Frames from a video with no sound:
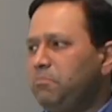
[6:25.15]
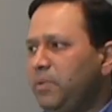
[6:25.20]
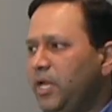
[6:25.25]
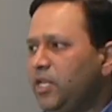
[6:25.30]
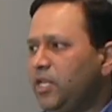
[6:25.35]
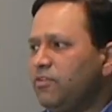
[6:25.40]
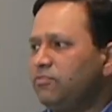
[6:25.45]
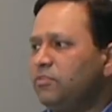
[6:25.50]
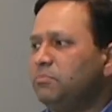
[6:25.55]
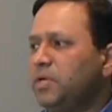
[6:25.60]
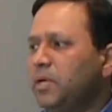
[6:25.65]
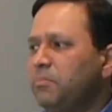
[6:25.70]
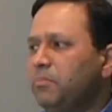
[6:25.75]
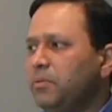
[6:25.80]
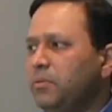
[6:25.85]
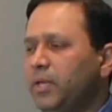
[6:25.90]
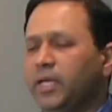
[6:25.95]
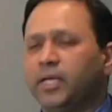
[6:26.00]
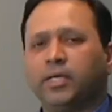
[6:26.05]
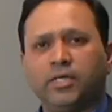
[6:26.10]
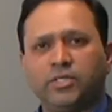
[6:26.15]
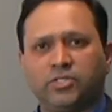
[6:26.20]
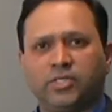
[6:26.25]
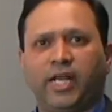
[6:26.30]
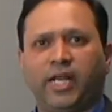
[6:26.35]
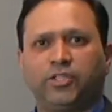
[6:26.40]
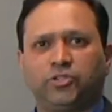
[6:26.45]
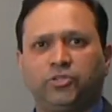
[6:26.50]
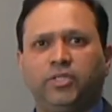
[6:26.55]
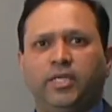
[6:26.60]
many of the memory makers are
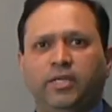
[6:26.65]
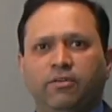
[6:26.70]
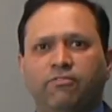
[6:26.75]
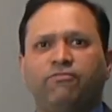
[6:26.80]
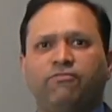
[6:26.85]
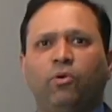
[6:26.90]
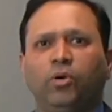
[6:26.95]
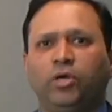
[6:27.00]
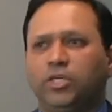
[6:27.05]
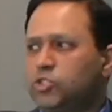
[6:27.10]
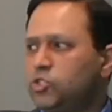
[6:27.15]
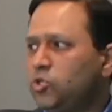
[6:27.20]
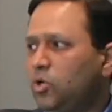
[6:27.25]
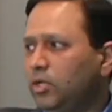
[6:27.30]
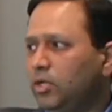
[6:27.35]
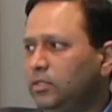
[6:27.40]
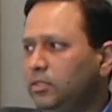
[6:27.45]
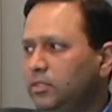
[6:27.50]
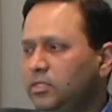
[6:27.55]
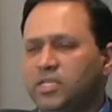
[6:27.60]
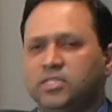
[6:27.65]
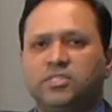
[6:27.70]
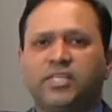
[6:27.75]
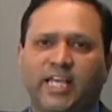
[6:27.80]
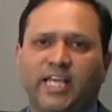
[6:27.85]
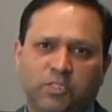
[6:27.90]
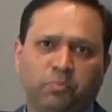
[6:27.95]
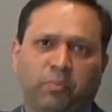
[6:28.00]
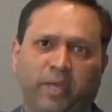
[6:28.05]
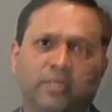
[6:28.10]
actually focused on this
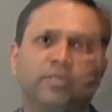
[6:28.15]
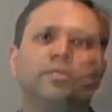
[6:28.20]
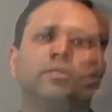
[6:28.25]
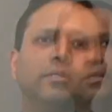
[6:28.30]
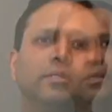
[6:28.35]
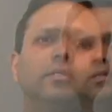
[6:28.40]
aspect.